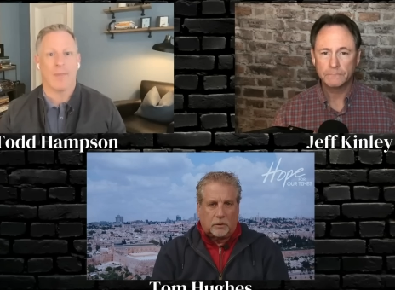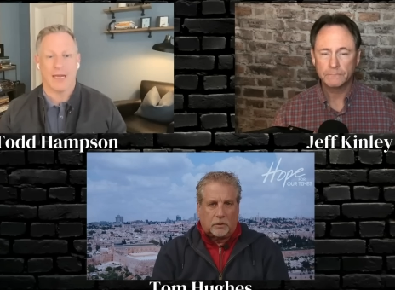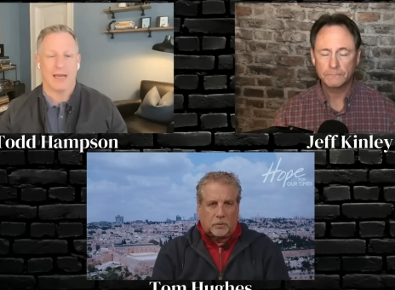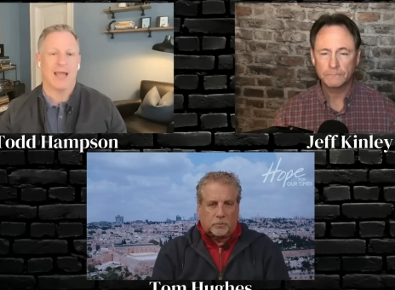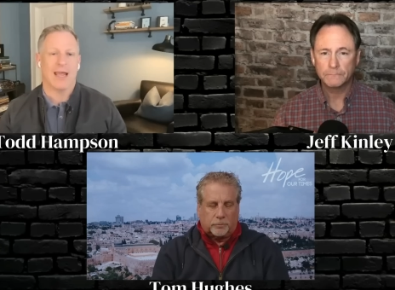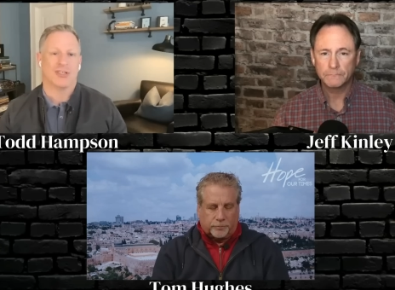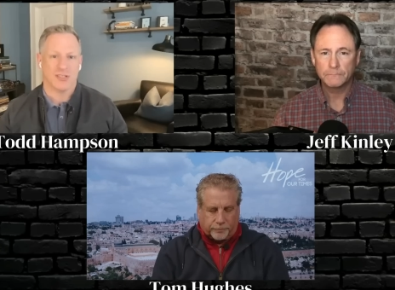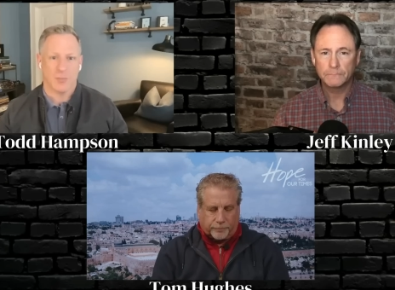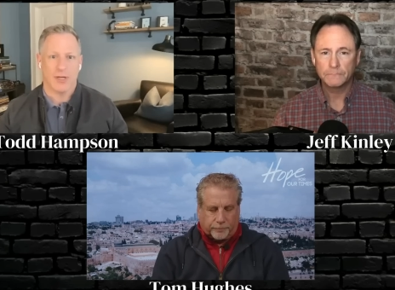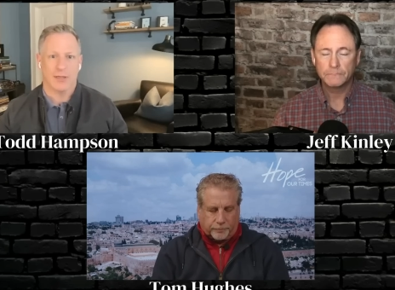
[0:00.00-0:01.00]
Speaker 1: nations,
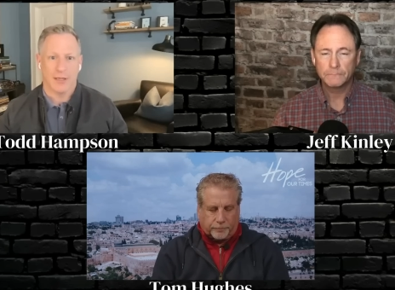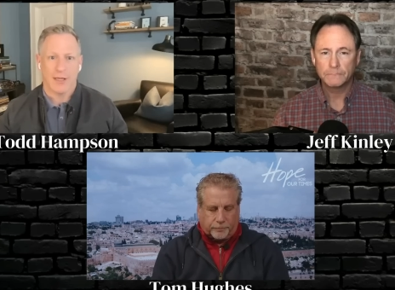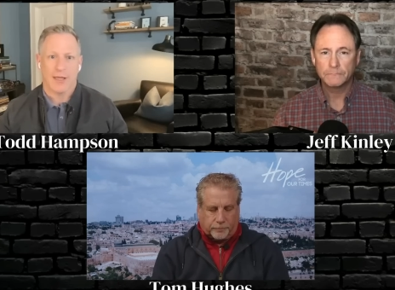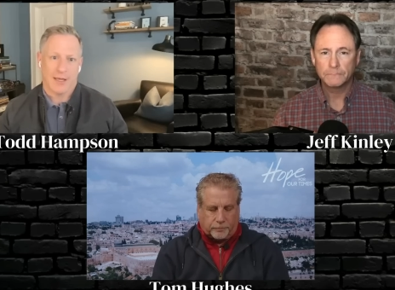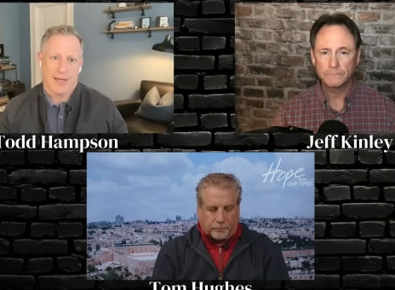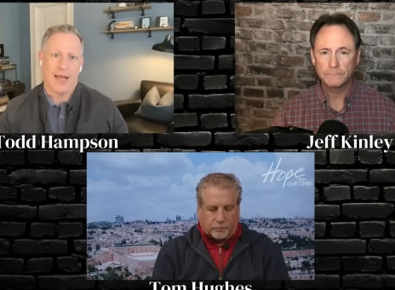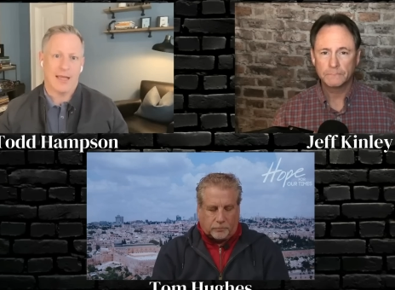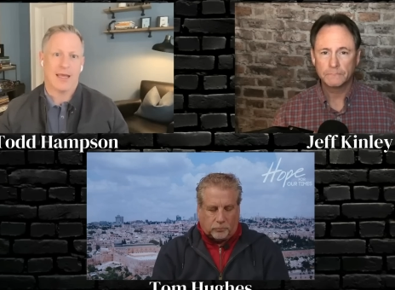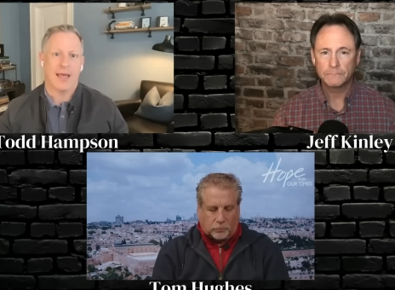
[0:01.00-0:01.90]
but in any case,